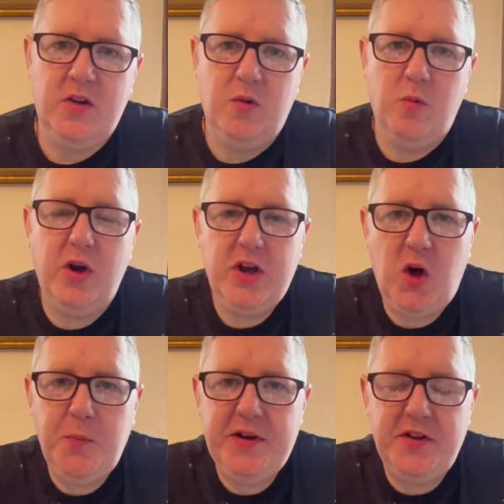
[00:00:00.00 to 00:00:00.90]
Why
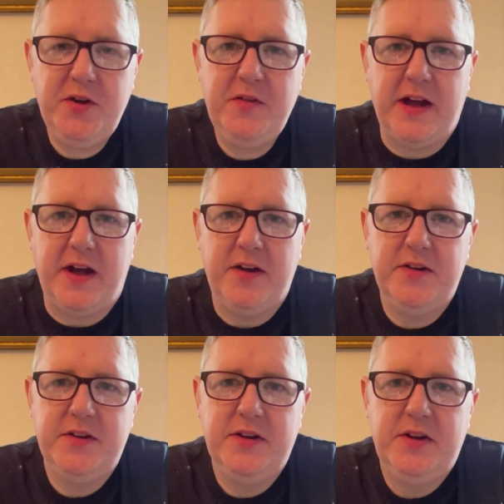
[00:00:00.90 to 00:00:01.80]
can't we do that?
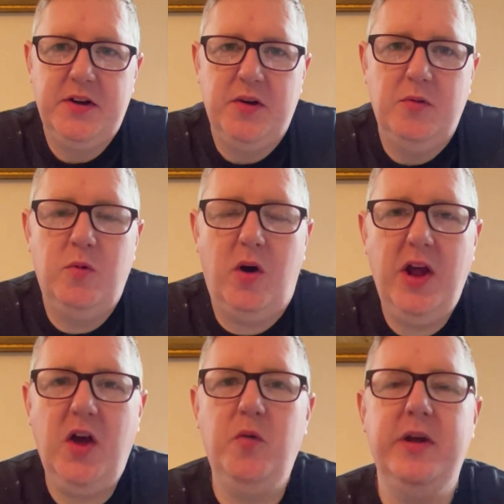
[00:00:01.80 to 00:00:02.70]

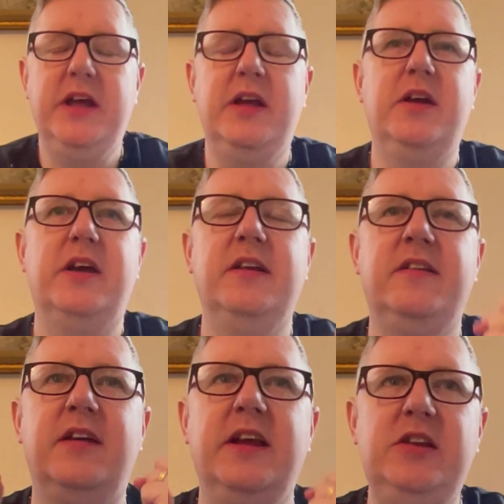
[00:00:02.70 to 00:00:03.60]
Why are we
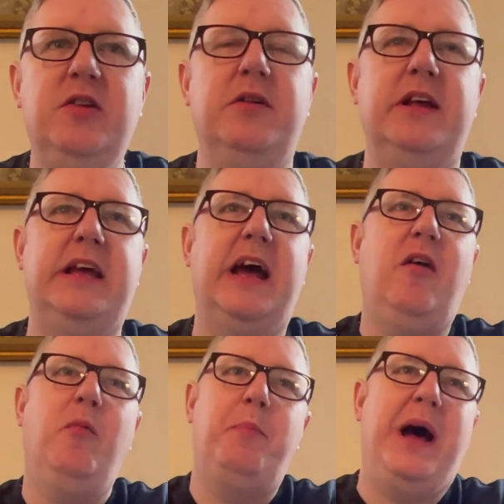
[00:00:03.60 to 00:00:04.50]
continually
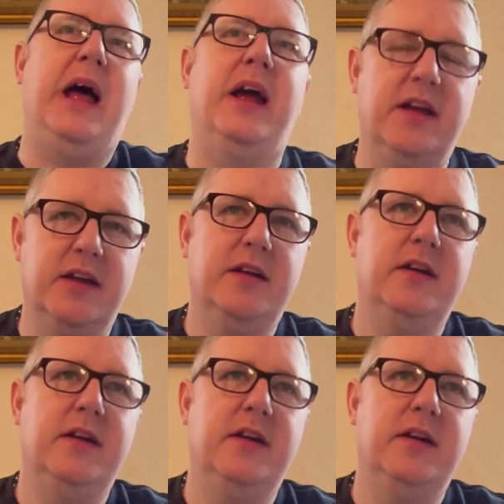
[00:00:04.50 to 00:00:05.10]
held back